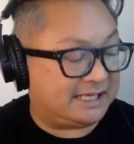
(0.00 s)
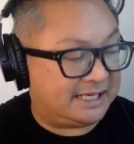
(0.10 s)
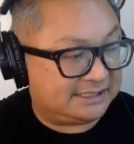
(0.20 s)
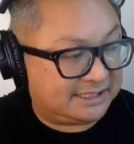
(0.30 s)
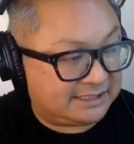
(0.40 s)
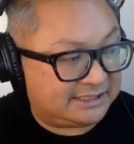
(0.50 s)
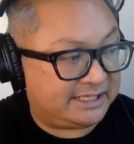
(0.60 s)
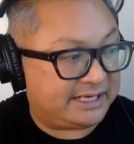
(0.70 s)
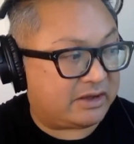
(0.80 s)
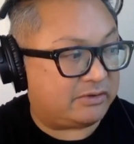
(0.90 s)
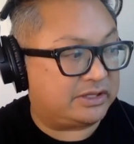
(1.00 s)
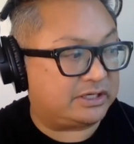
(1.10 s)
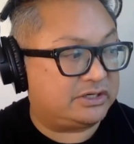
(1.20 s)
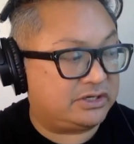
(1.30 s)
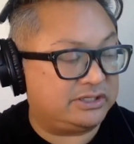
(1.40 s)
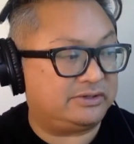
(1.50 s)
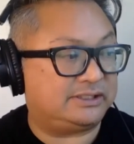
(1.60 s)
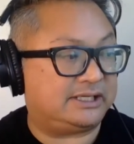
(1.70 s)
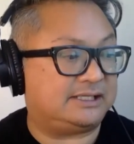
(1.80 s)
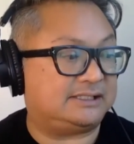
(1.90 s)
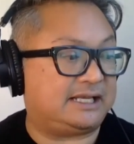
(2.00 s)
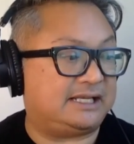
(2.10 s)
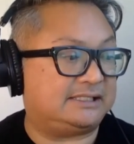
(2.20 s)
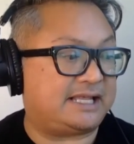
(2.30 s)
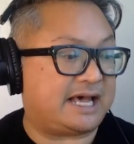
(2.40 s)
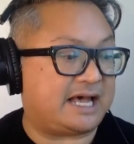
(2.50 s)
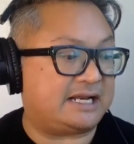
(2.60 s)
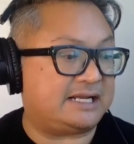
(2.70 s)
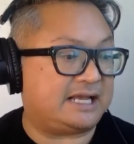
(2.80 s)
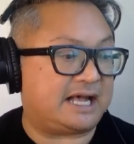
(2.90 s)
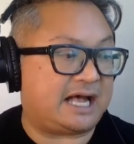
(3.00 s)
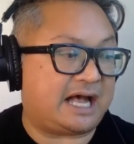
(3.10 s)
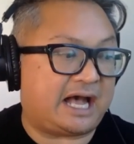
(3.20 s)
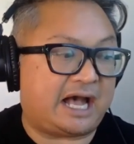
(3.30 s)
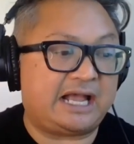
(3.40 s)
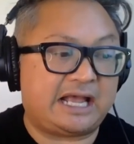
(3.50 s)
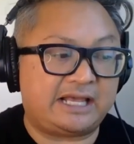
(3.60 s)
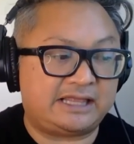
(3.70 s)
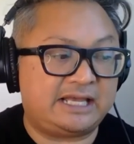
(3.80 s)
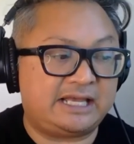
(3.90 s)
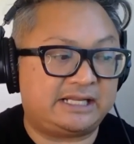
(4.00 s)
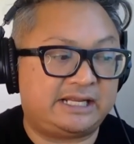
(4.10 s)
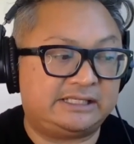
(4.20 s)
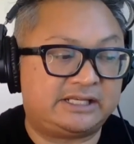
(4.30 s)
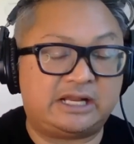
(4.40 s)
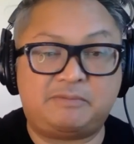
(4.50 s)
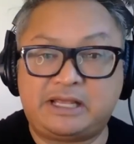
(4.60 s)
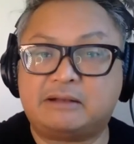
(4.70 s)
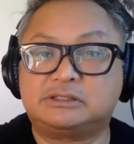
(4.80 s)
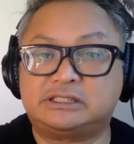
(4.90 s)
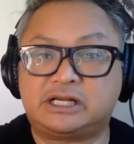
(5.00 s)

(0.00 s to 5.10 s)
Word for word: he's 16 now. The good news is is that I, I think that he's going to be. Please